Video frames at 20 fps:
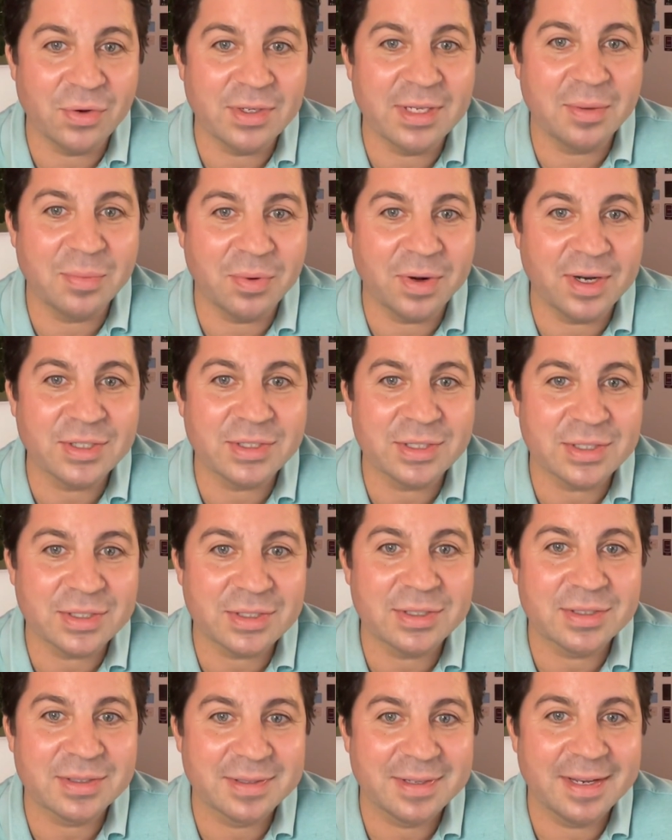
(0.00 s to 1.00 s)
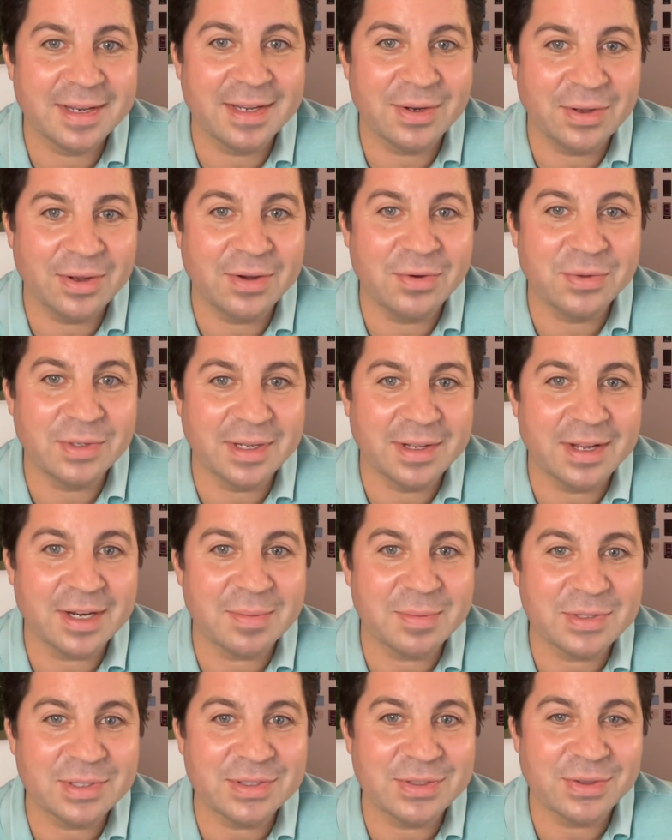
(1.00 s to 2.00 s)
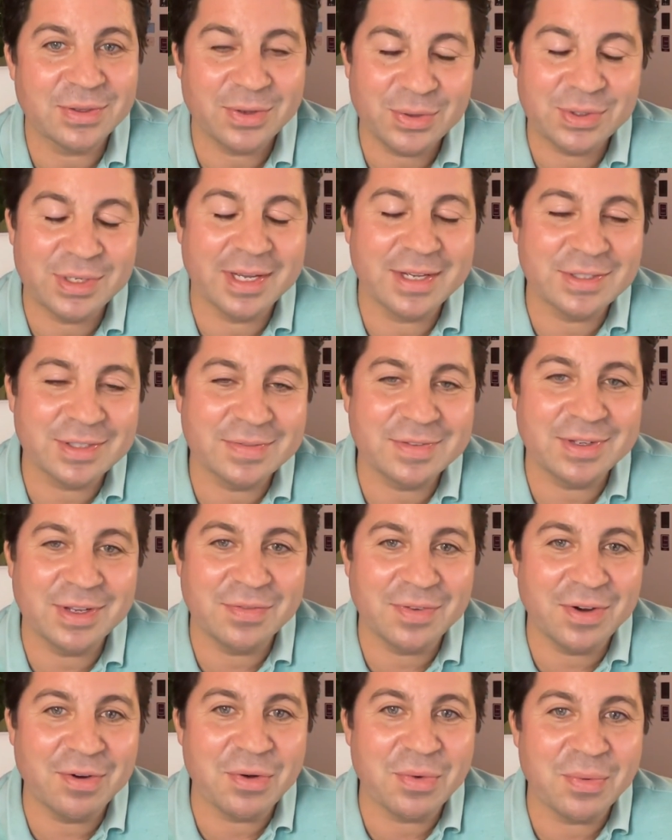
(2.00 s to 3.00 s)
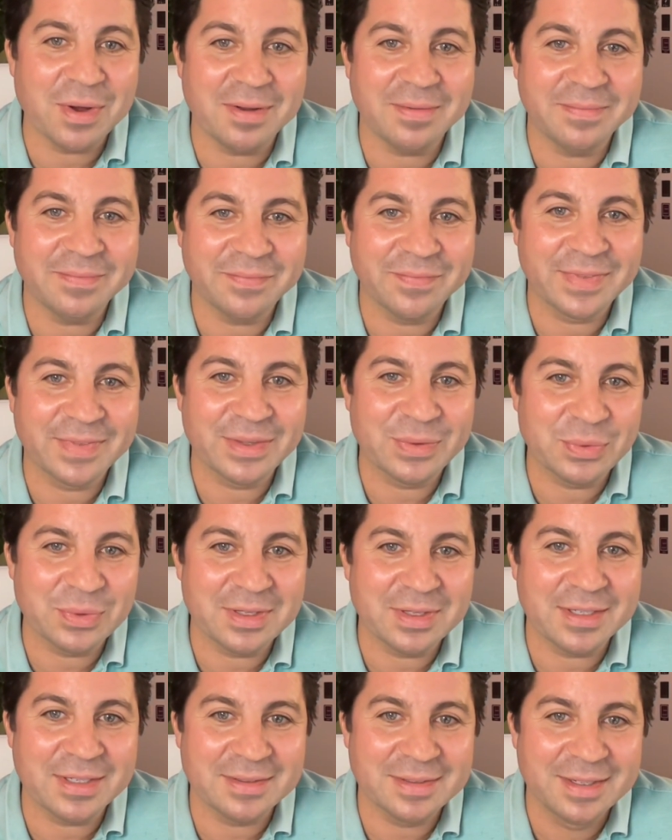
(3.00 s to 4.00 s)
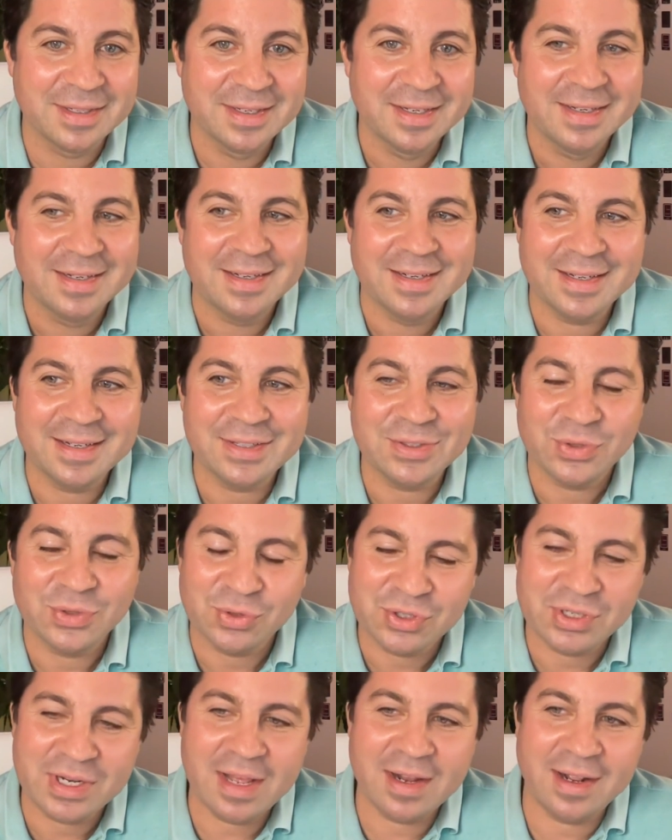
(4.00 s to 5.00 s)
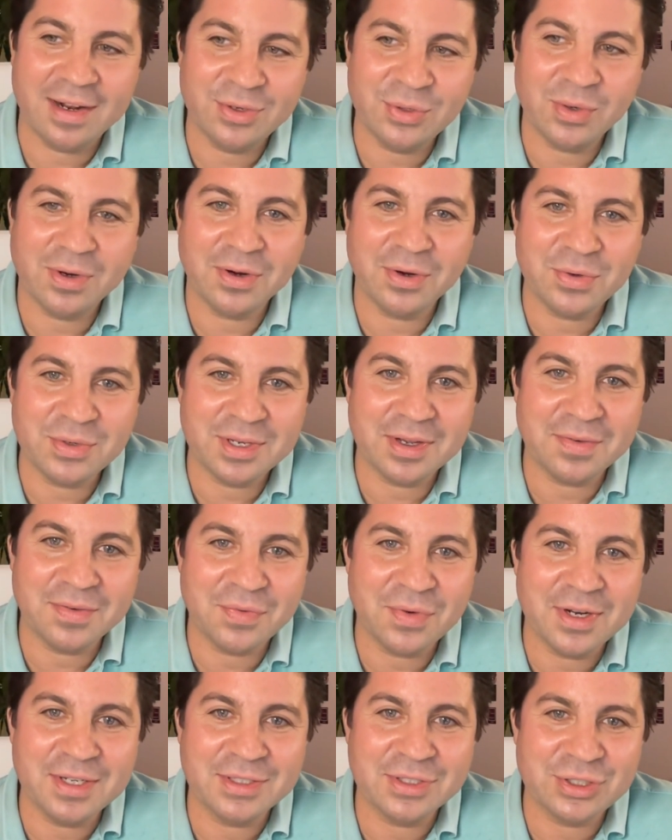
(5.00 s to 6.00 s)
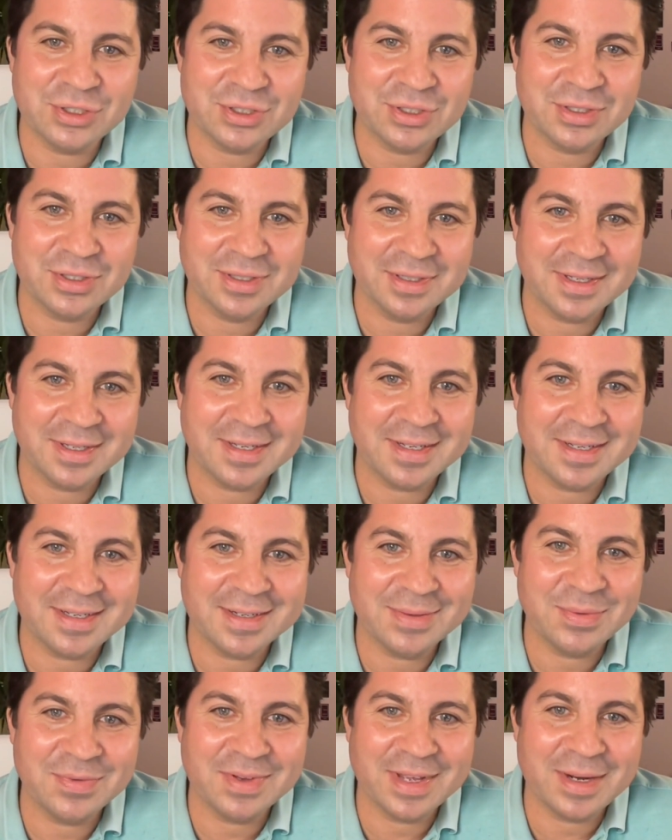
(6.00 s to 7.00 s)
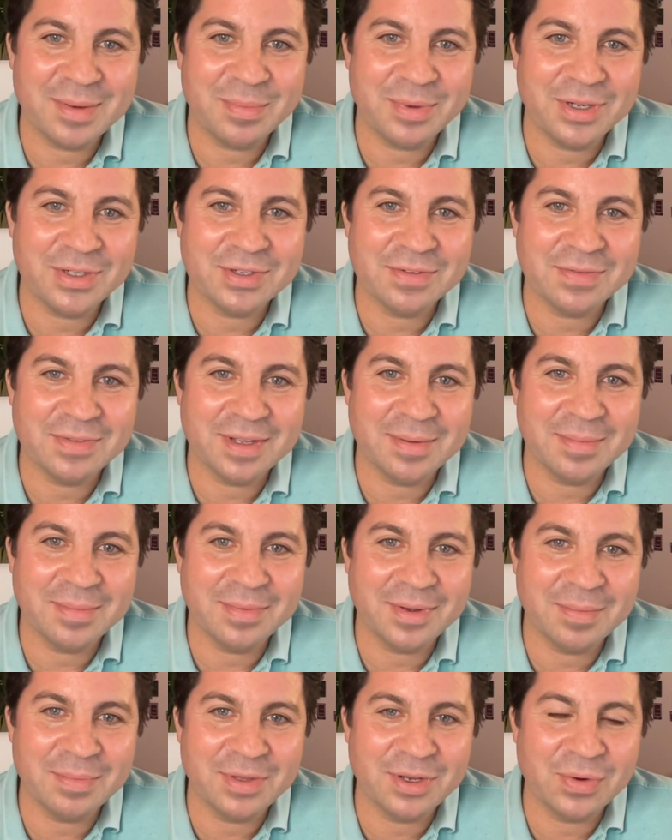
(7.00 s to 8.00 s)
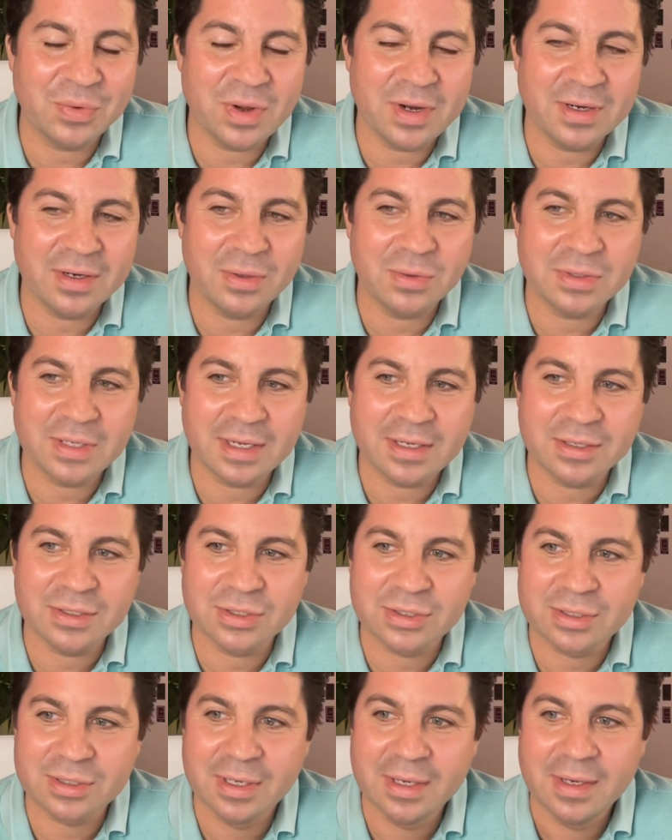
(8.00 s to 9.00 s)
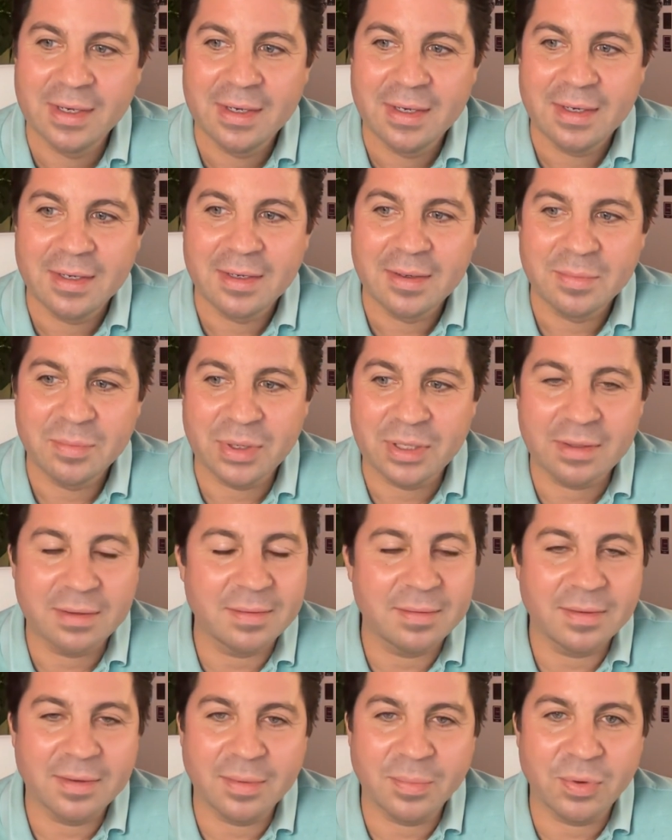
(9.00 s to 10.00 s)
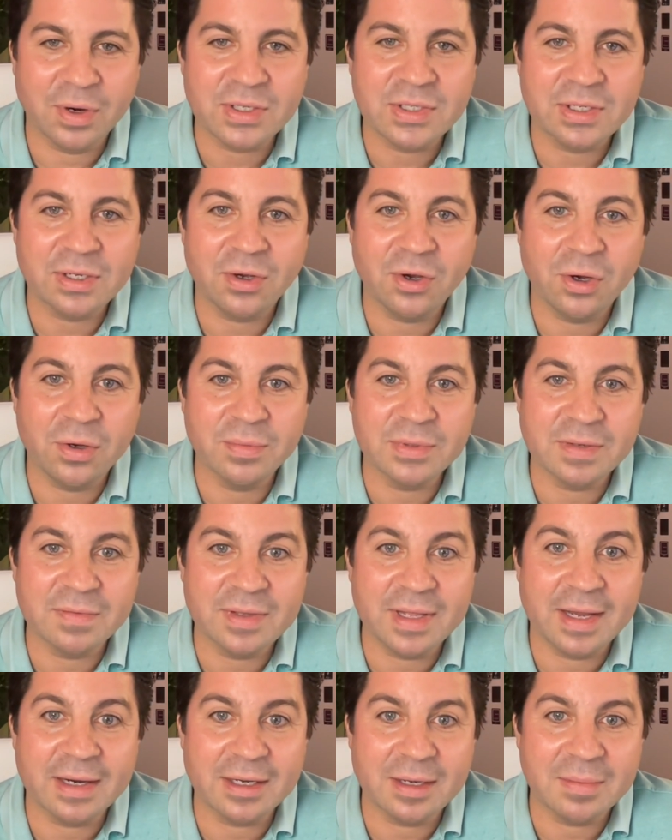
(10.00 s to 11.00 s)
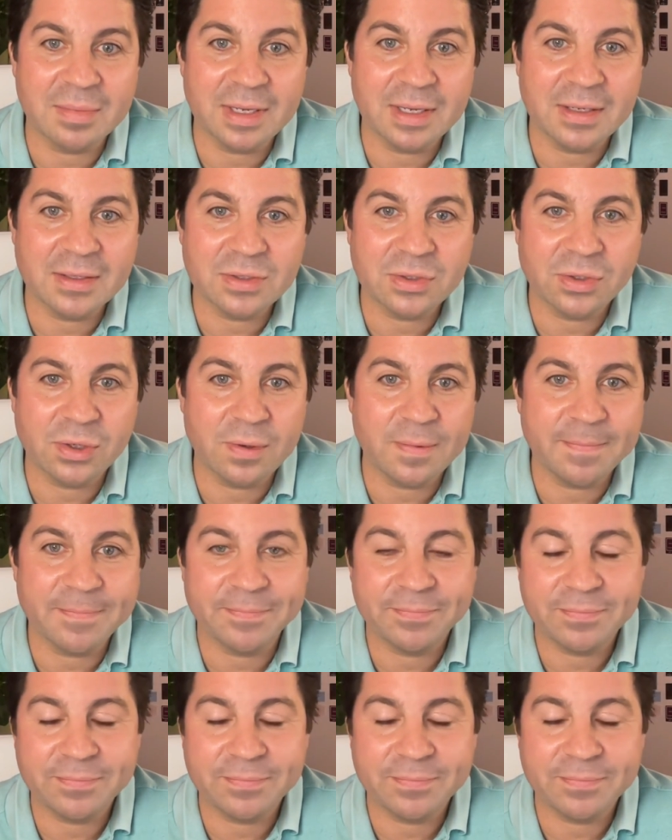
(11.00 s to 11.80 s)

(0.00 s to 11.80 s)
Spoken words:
hotel prices and hotel occupancy. So the hotels have done very well with it. So shout out to our hotel friends. We've got a bunch of them up there running hotels, but the pricing of homes have not come down. So